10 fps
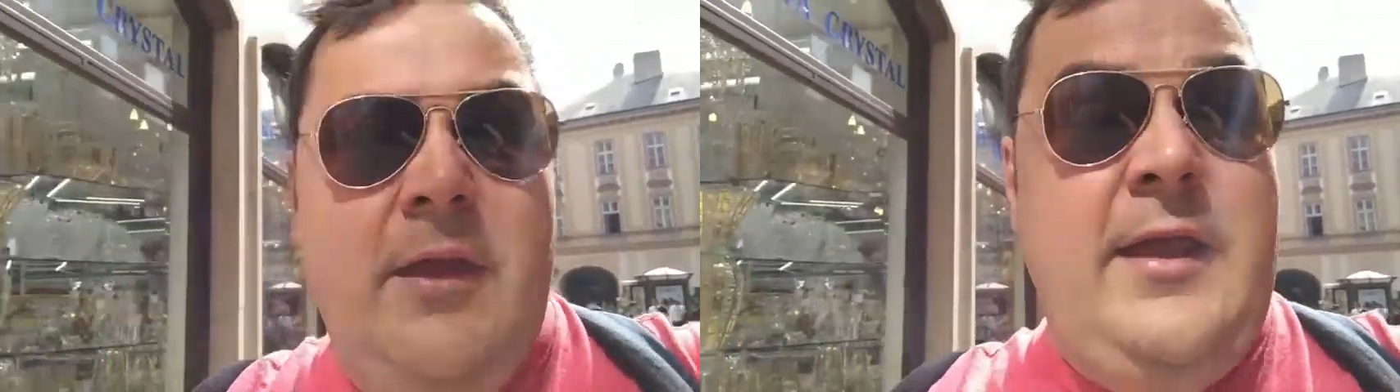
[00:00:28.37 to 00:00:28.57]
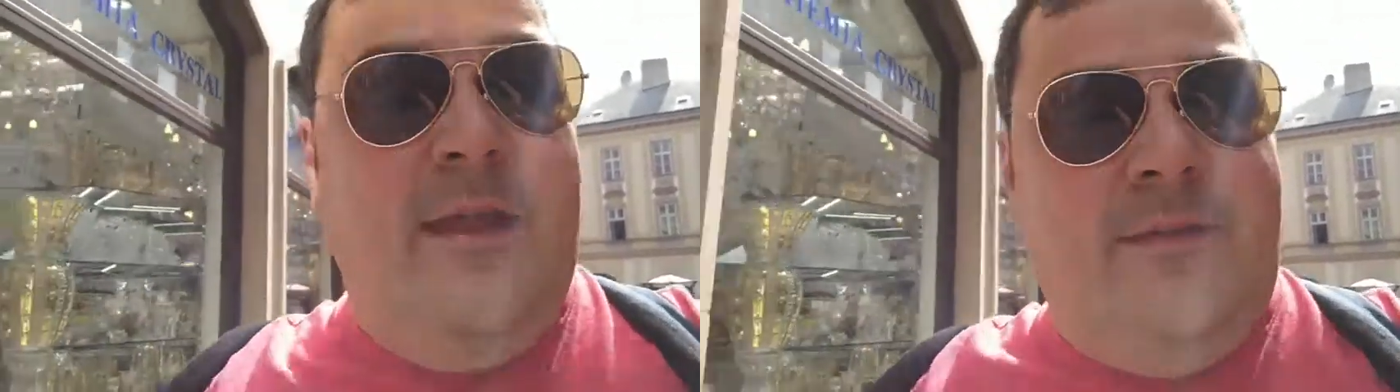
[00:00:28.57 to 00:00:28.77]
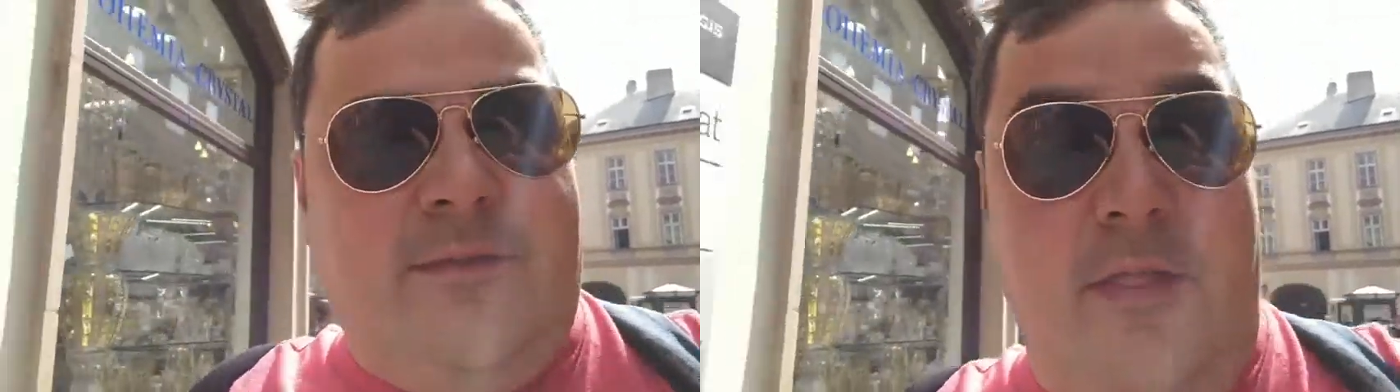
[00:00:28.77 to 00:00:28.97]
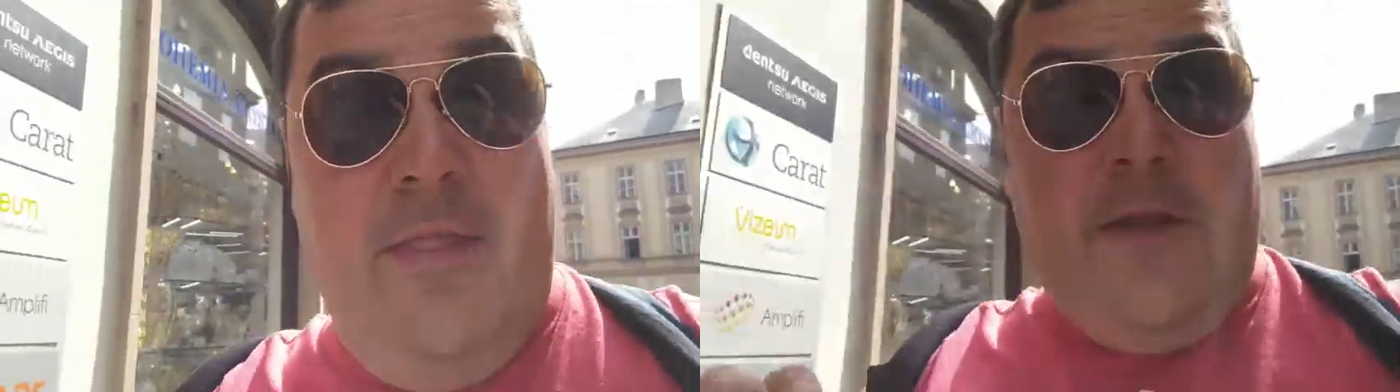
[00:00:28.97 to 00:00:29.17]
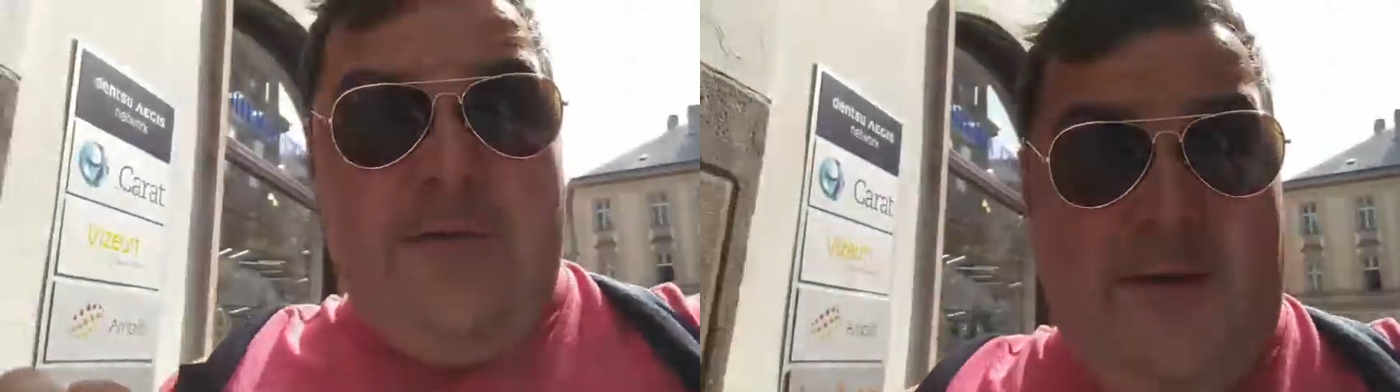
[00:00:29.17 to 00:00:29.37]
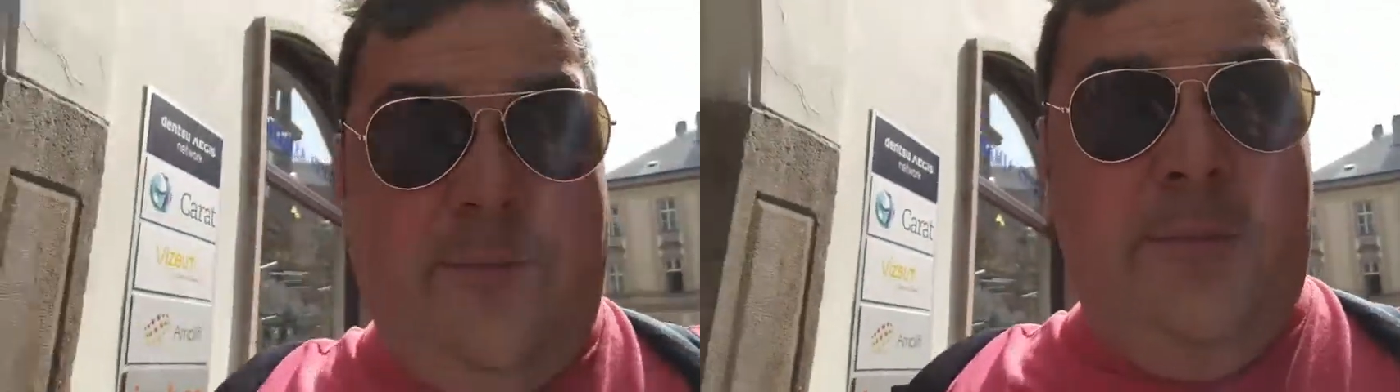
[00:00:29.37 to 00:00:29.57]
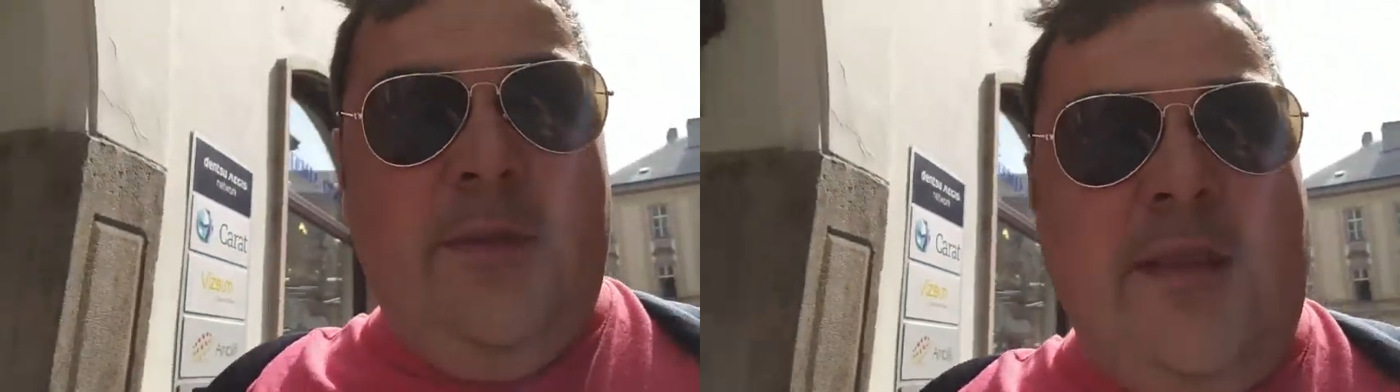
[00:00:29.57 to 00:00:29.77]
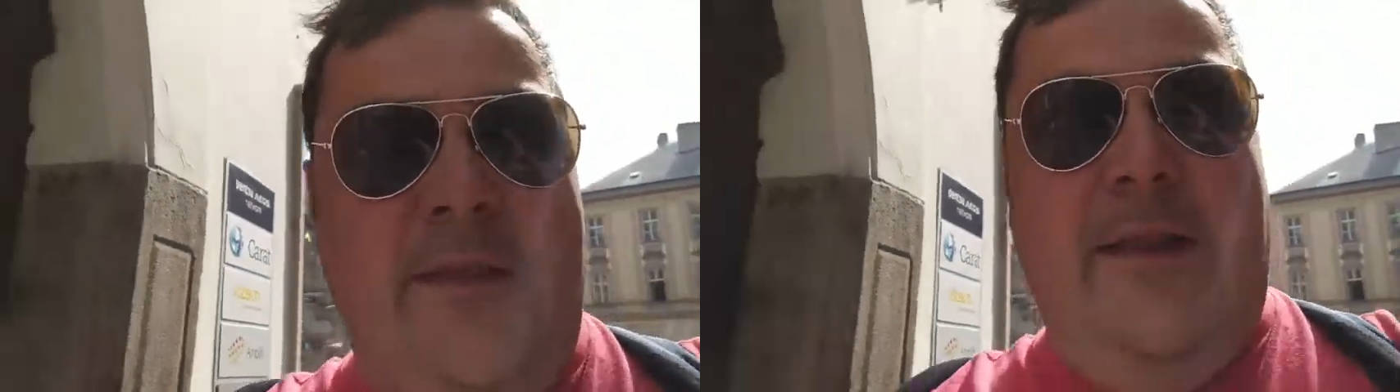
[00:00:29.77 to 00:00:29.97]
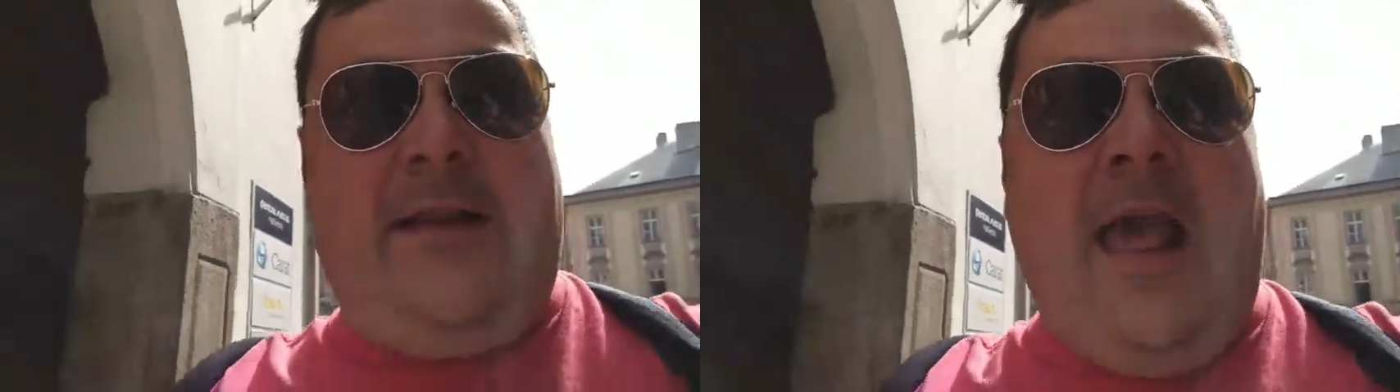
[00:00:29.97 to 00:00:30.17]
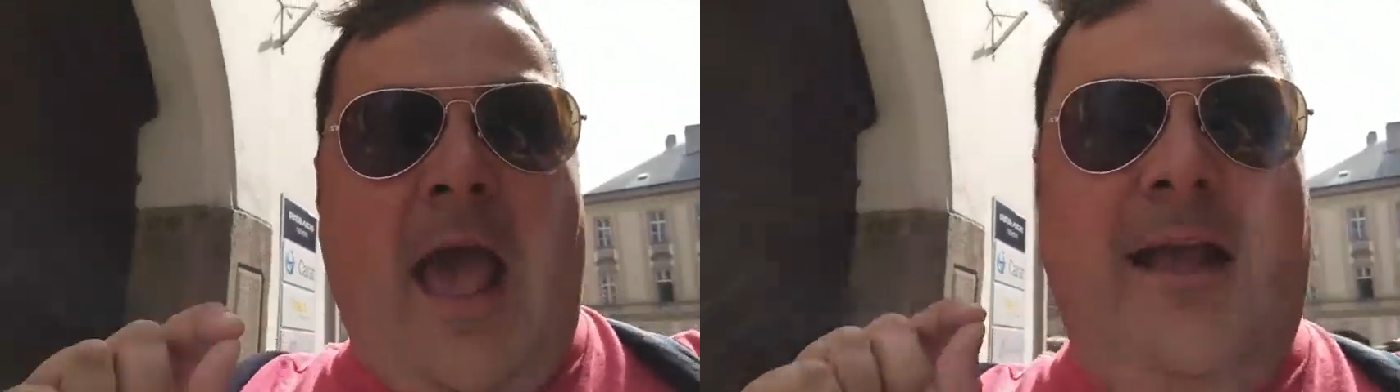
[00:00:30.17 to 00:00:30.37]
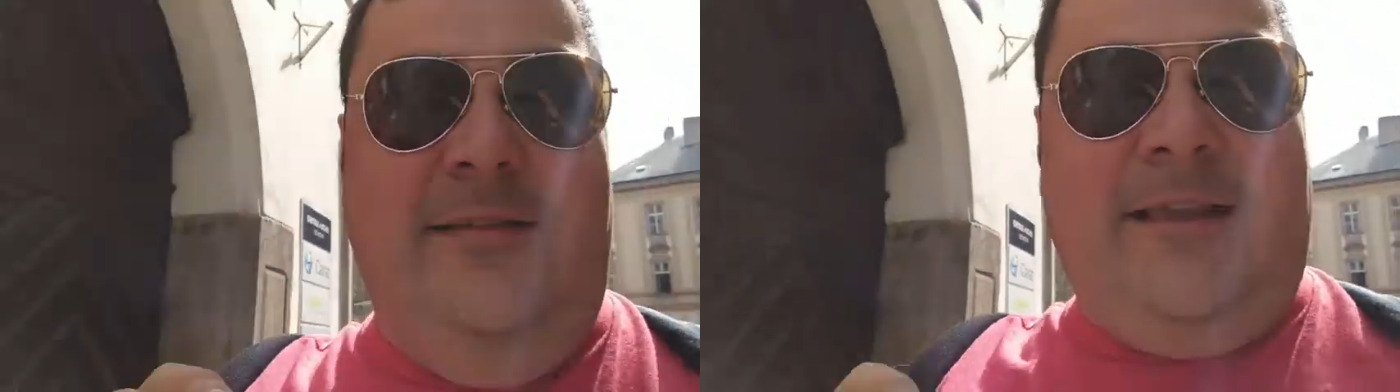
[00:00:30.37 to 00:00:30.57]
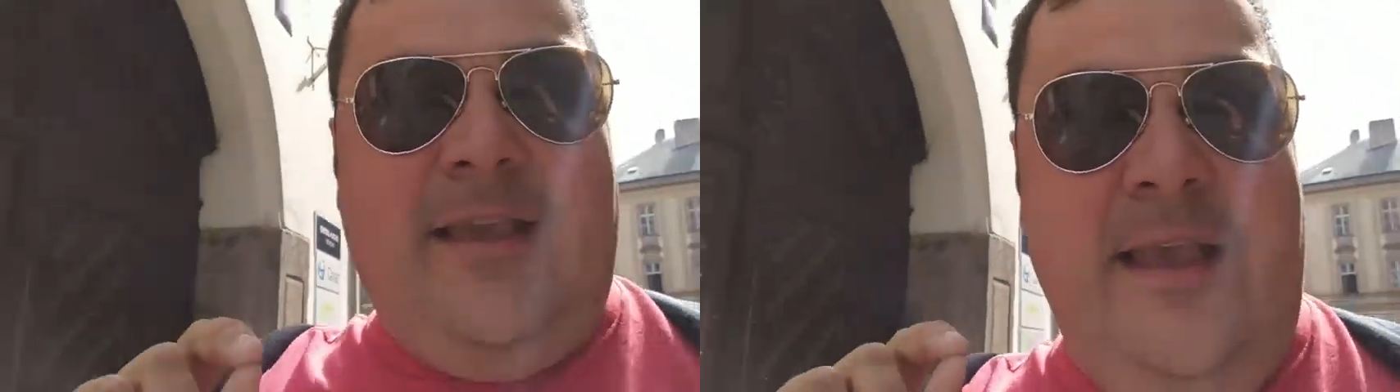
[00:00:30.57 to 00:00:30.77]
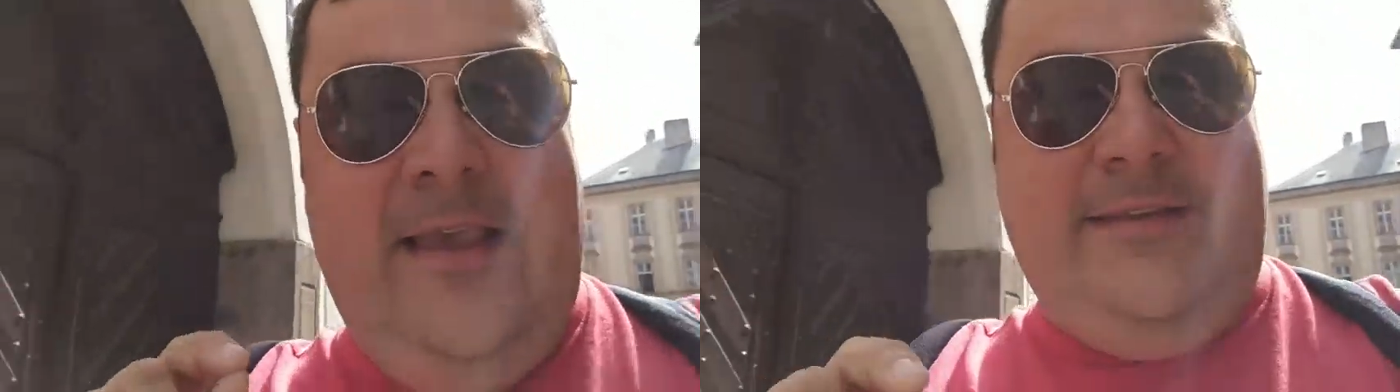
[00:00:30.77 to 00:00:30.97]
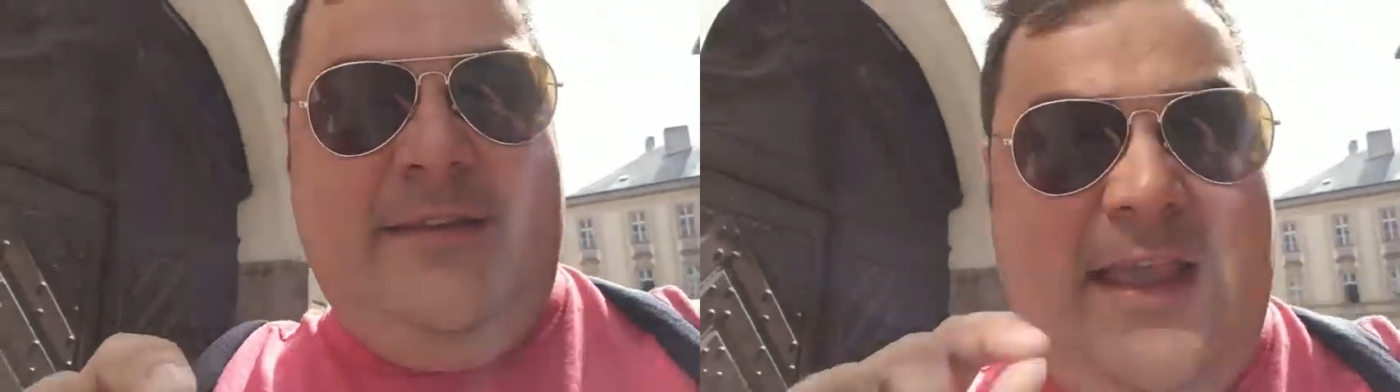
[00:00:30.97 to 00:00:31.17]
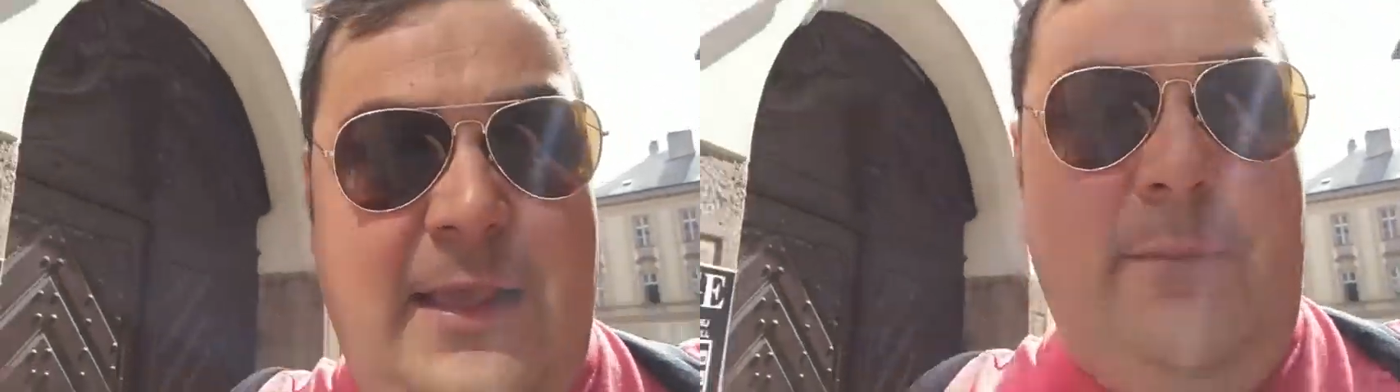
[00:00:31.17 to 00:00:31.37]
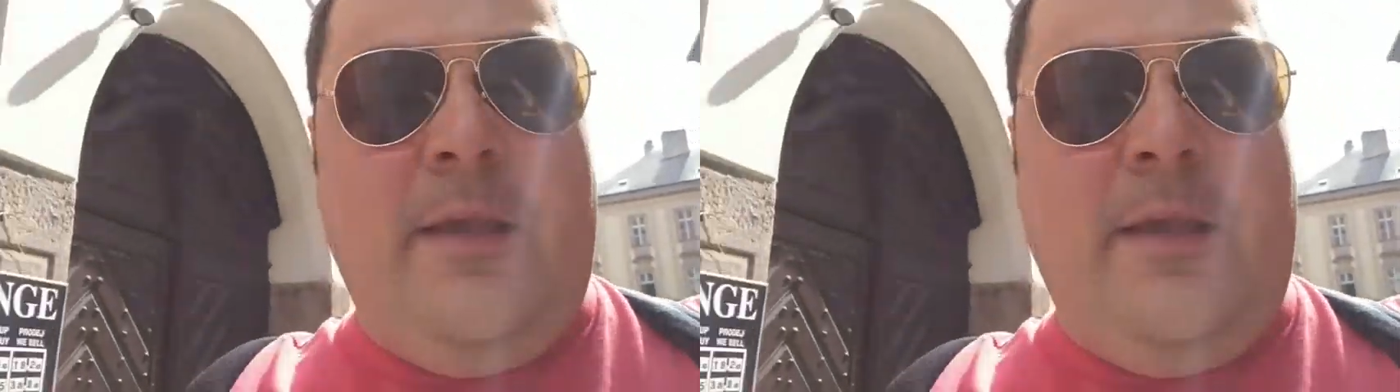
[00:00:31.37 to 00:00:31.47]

It's a theorem that has his name,